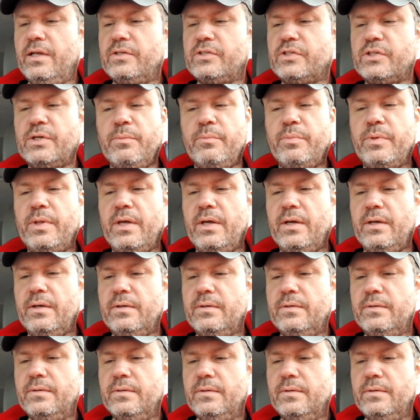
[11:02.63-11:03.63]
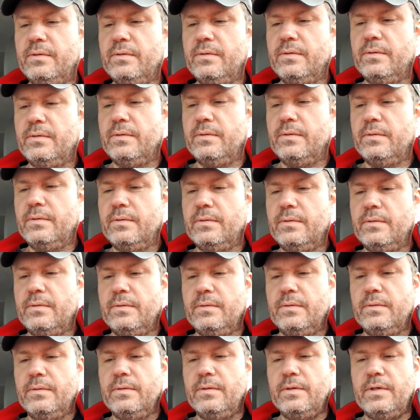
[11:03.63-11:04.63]
something,
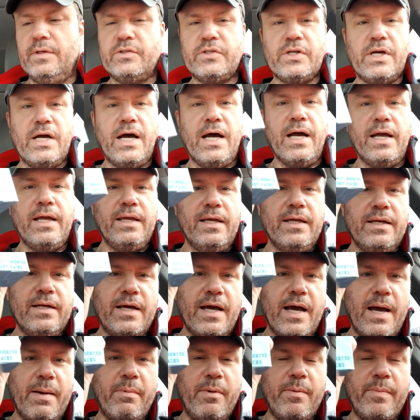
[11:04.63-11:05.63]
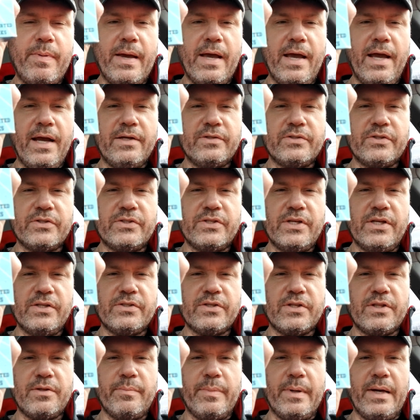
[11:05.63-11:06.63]
it's a high-end hobby pack, as it says
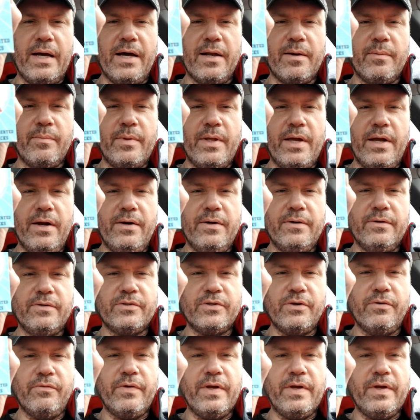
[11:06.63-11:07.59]
at the bottom there. So if we